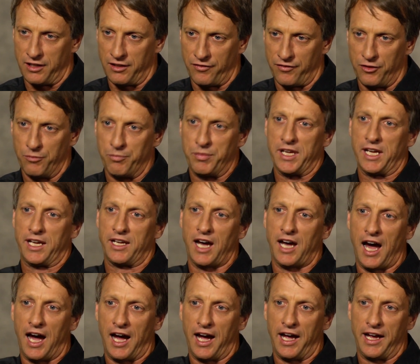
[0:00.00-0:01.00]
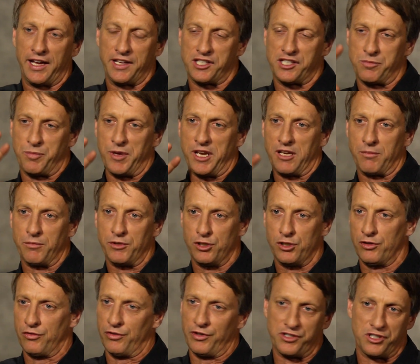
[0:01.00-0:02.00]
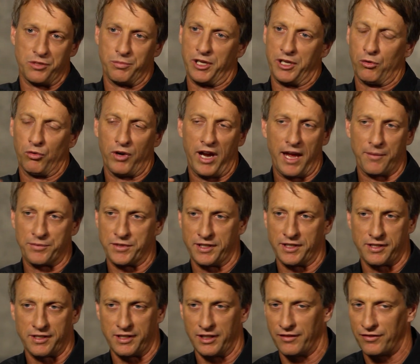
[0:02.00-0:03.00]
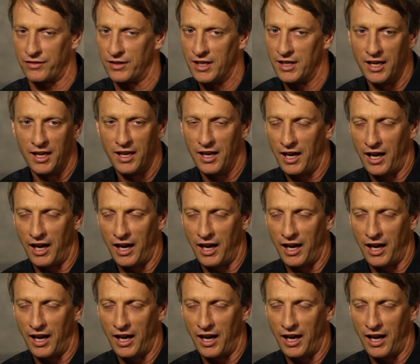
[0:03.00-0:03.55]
of the big high spinning maneuvers, the big ramps and stuff.